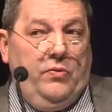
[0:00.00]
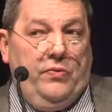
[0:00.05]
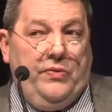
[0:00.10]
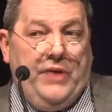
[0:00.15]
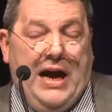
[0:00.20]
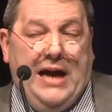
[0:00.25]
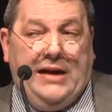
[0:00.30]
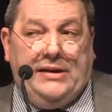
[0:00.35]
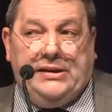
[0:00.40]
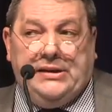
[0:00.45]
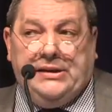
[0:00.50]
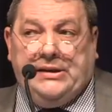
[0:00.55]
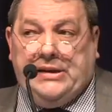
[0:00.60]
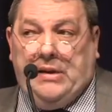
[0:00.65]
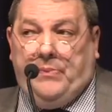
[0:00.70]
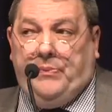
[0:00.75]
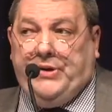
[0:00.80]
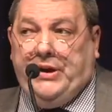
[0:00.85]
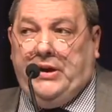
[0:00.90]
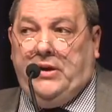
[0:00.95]
that is
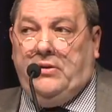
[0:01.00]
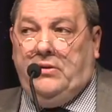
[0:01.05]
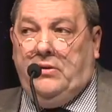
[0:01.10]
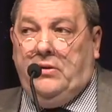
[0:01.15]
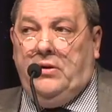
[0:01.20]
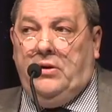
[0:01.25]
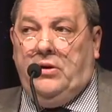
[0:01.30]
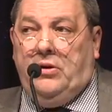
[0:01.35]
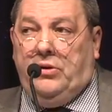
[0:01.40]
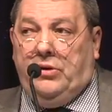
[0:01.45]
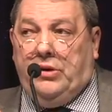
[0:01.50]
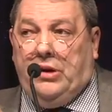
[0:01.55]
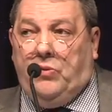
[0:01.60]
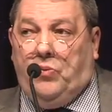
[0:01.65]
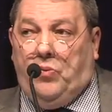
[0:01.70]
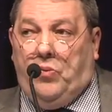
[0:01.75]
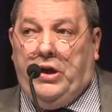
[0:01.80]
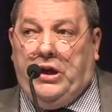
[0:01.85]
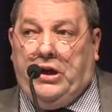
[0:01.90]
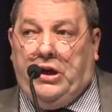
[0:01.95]
something
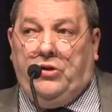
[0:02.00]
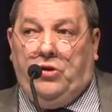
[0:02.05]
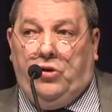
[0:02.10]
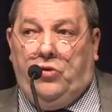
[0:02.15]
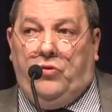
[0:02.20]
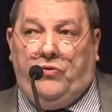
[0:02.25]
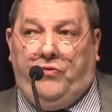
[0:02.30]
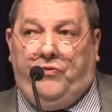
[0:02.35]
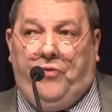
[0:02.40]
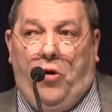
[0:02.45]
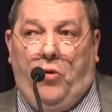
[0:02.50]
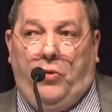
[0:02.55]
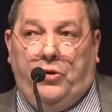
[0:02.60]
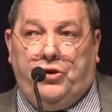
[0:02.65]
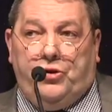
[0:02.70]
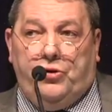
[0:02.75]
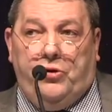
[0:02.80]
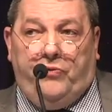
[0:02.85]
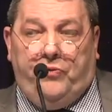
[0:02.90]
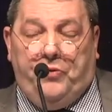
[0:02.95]
that we can look forward
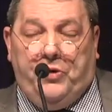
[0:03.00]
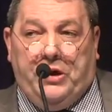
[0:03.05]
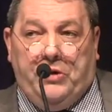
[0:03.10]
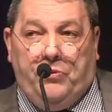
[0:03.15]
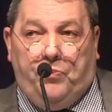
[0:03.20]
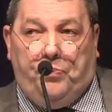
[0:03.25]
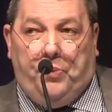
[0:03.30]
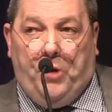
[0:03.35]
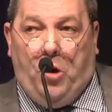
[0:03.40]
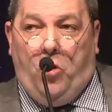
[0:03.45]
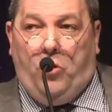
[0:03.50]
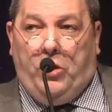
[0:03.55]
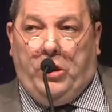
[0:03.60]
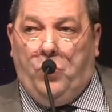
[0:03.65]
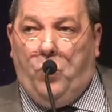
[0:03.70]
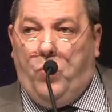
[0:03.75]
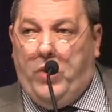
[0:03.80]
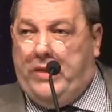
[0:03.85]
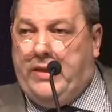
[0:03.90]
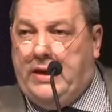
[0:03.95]
to. If Paul
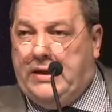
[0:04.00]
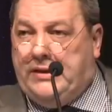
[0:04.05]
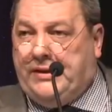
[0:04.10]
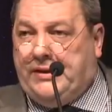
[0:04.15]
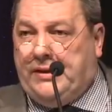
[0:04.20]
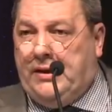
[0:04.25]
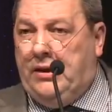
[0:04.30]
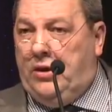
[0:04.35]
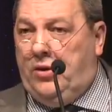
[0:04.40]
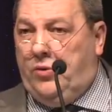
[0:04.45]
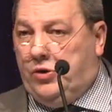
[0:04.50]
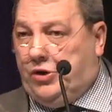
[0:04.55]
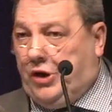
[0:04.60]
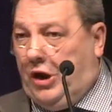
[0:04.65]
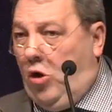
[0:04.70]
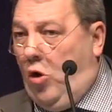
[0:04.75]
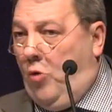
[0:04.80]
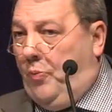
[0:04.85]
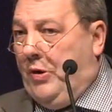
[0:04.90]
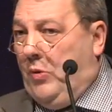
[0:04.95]
can win this, which
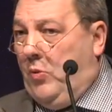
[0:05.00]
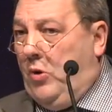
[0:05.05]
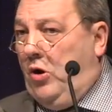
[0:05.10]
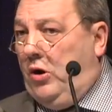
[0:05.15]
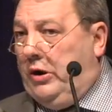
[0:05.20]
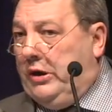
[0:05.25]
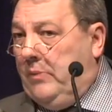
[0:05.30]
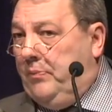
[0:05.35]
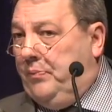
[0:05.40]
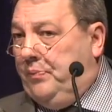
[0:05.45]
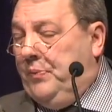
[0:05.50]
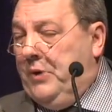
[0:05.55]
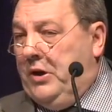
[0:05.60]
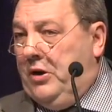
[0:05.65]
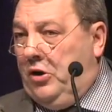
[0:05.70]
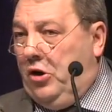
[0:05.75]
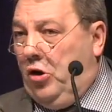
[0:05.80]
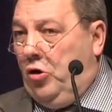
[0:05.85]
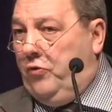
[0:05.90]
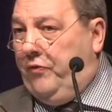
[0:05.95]
I hope he will, and I'm
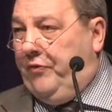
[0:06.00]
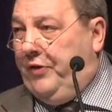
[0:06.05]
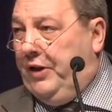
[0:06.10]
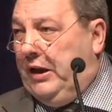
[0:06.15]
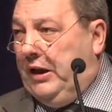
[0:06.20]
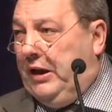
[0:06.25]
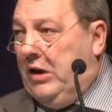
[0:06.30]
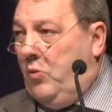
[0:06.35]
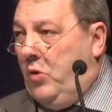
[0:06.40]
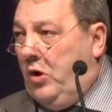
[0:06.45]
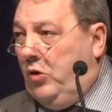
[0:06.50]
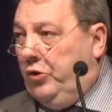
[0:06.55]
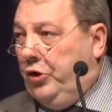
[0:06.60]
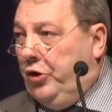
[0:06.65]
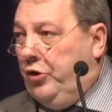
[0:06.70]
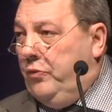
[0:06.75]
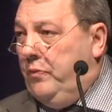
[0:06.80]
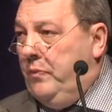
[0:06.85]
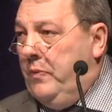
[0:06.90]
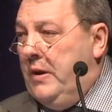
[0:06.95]
got a good feeling he will
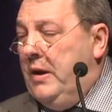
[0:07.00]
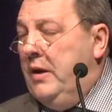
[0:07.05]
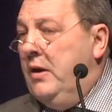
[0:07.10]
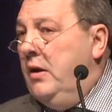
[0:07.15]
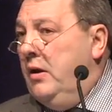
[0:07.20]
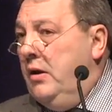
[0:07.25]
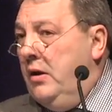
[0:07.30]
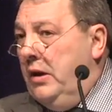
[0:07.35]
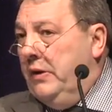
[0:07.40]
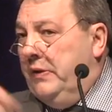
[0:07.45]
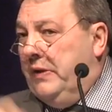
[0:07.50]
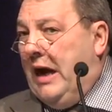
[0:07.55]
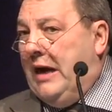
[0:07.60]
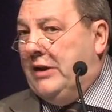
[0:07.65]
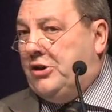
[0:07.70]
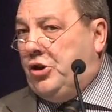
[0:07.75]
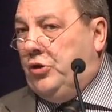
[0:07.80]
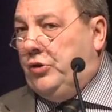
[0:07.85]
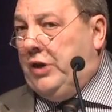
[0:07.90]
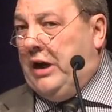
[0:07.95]
do,
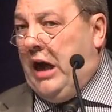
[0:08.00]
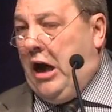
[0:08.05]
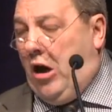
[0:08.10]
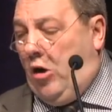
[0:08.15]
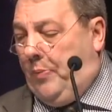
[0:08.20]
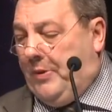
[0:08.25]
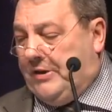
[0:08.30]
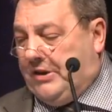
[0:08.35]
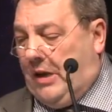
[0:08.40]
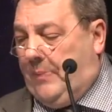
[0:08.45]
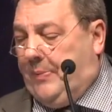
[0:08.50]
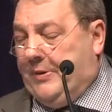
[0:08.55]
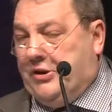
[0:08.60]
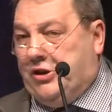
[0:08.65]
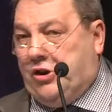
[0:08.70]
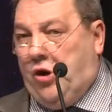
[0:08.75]
that's going to help us up in